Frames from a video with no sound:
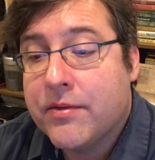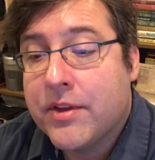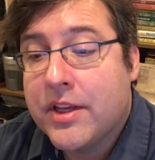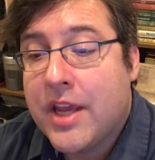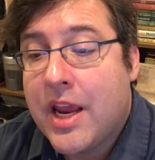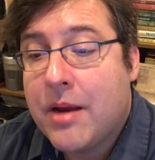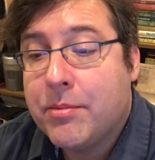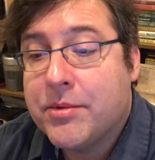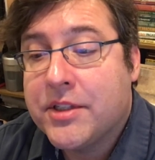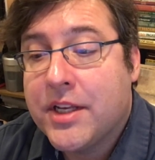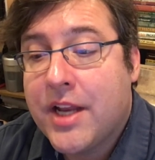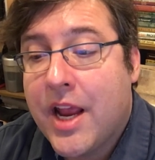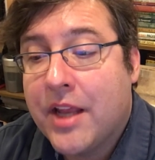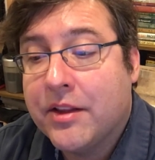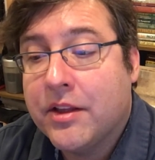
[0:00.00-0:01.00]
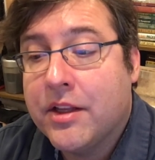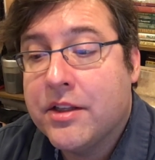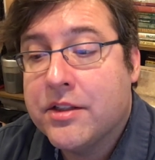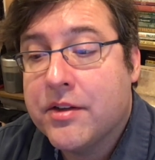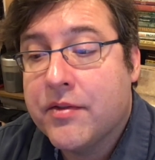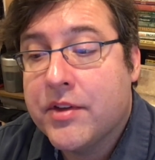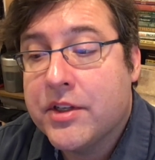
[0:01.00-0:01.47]
the capes and
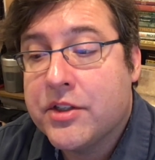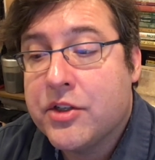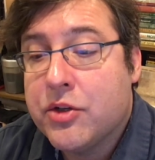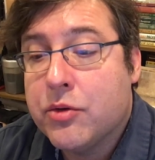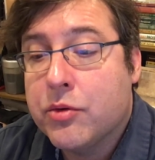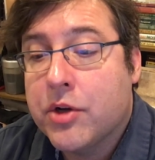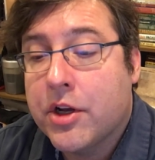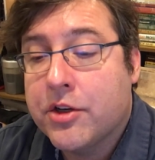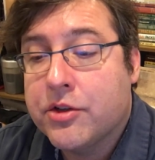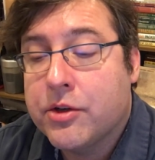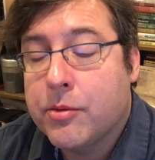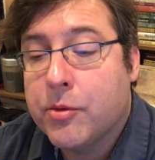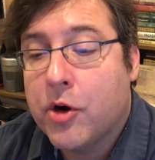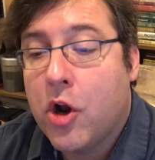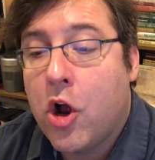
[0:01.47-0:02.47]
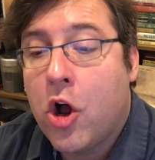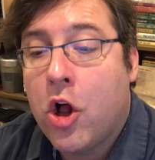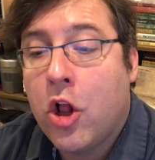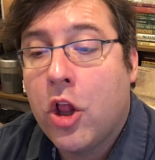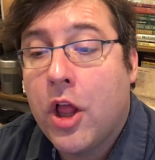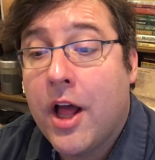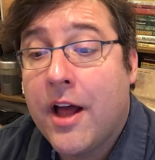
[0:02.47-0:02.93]
headlands of this new country were
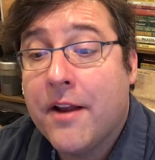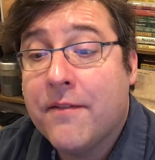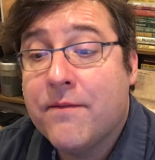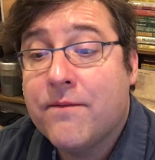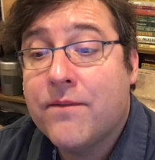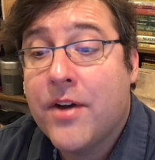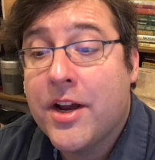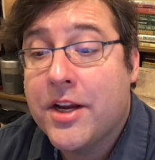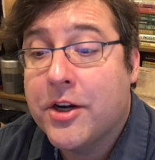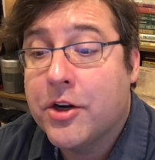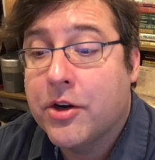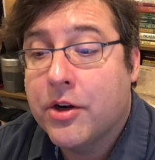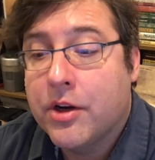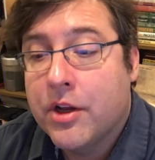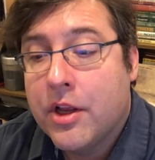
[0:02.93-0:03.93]
all on fire.